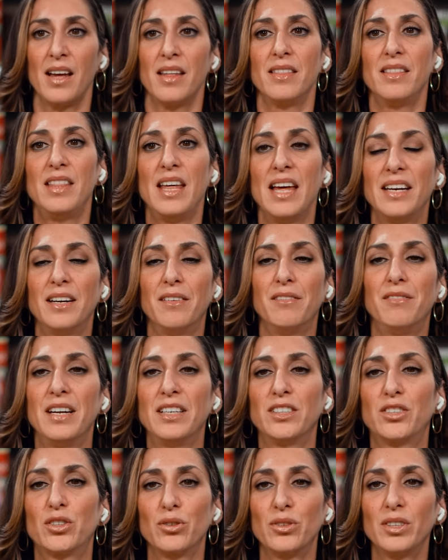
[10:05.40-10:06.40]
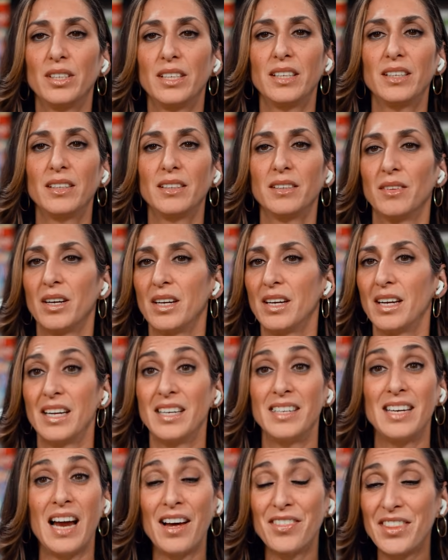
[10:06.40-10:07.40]
then eventually,
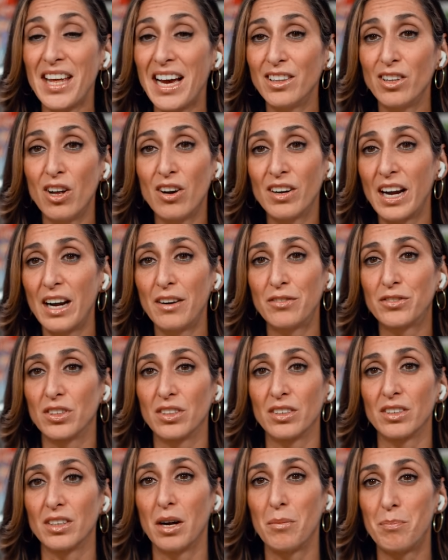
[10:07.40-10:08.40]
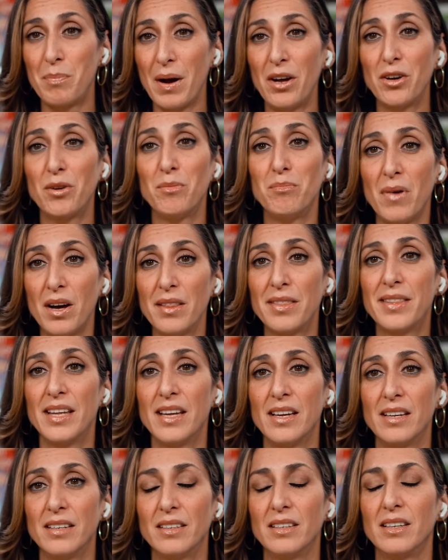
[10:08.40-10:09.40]
not that long after, about a month
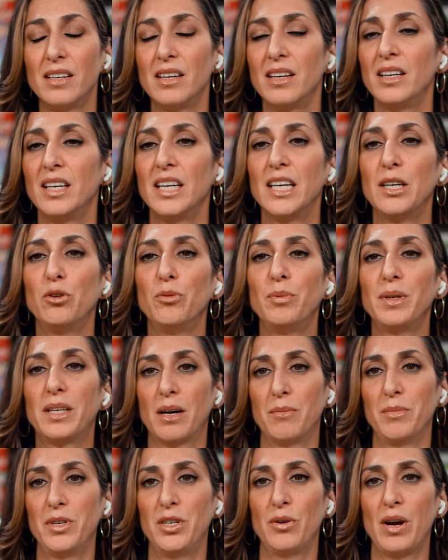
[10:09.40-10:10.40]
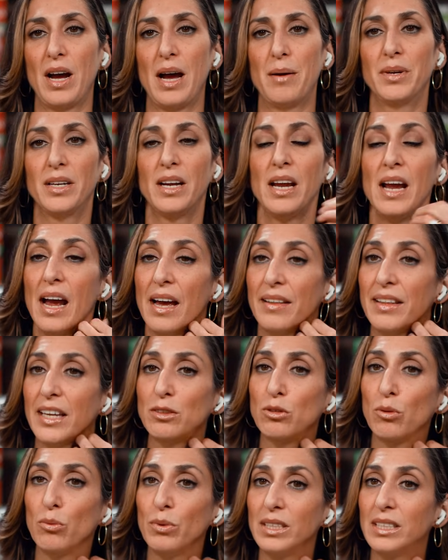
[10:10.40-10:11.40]
in, it will become a new habit. And
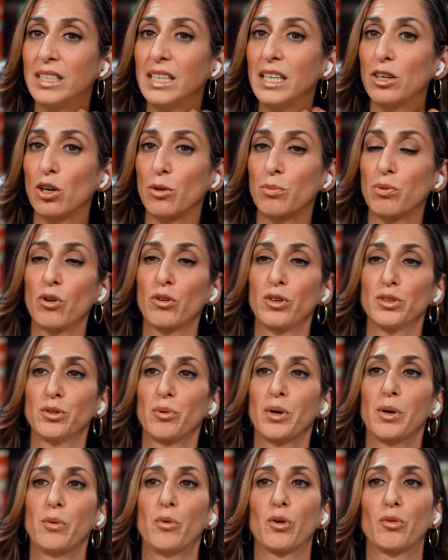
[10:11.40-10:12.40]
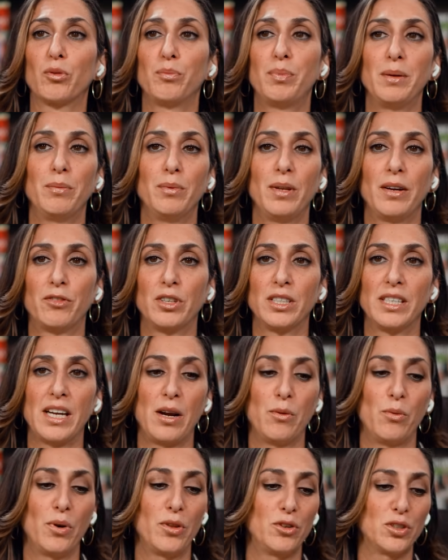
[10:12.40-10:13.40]
that's what we see in our programs where we work with people every
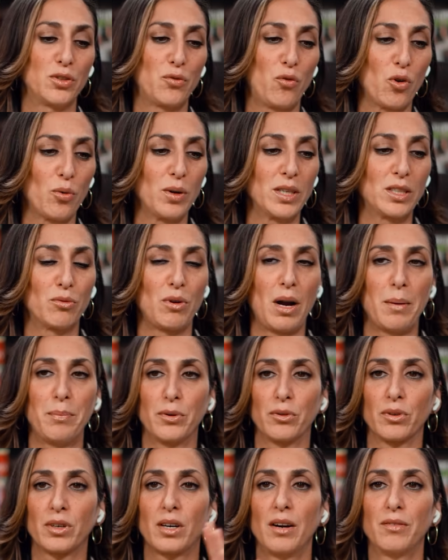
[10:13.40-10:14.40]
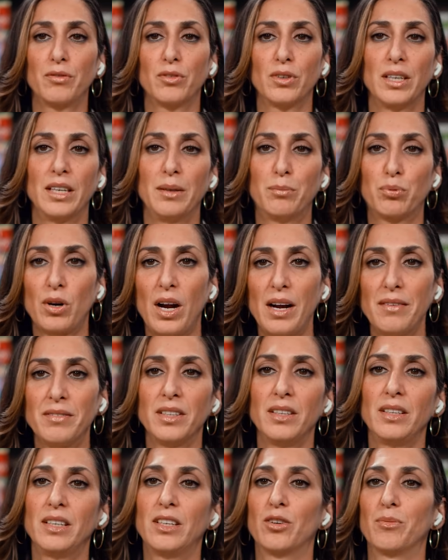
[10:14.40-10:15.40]
day, whether it's 4 weeks of rapid recovery
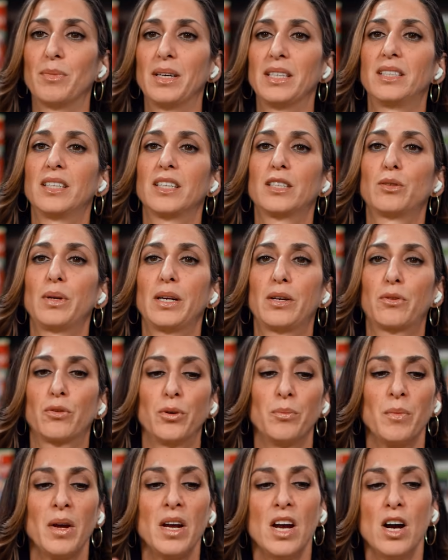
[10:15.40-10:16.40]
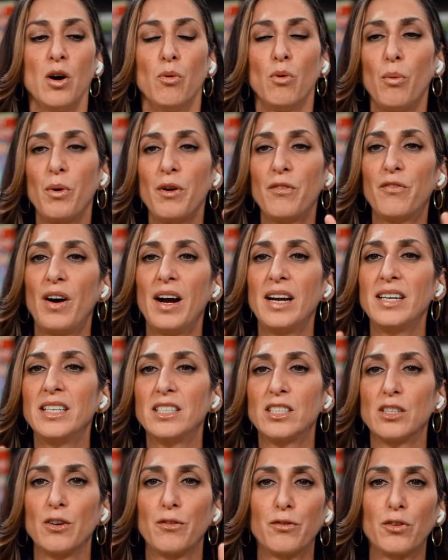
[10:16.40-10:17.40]
privately or my 6 week group. What we find
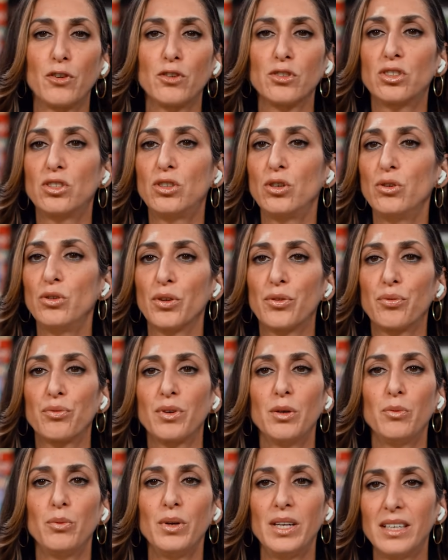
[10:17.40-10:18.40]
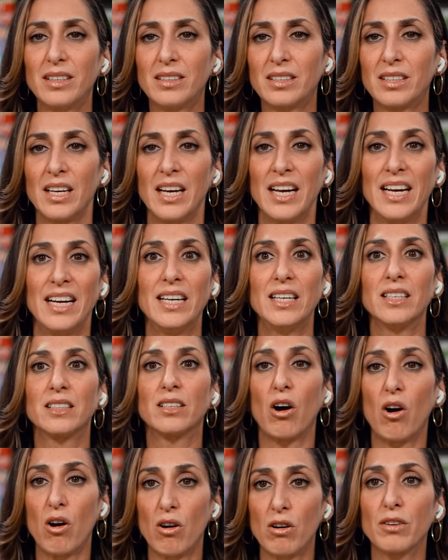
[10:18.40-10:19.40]
is the first 2 to 3 weeks
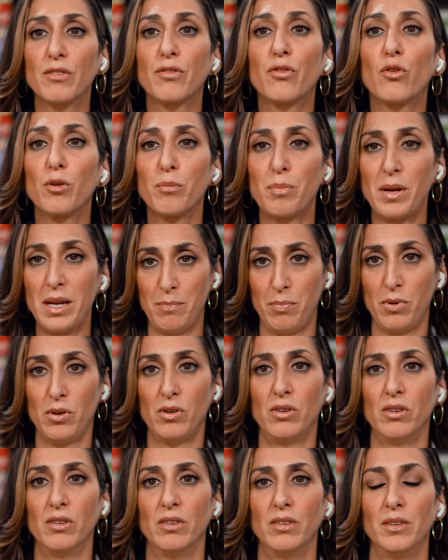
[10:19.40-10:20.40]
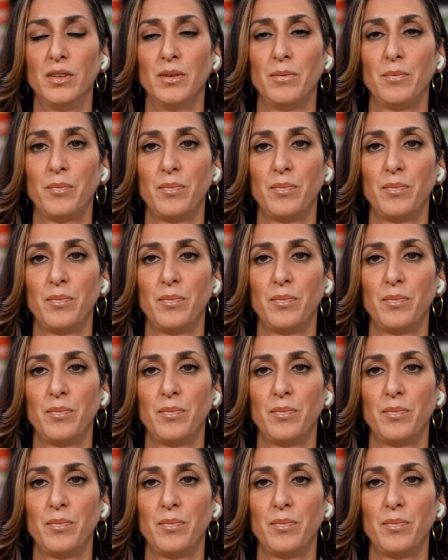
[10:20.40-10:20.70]
is hard for people.